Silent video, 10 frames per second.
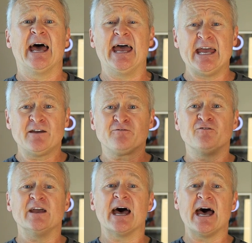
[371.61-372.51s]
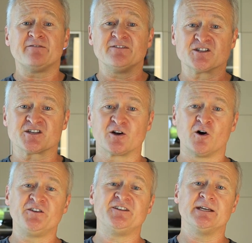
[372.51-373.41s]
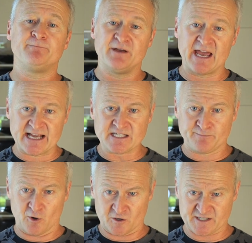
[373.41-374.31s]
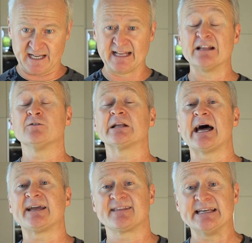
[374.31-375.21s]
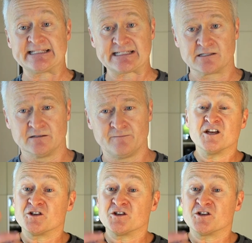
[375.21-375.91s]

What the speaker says: If we have installed the EPS box, it looks like this.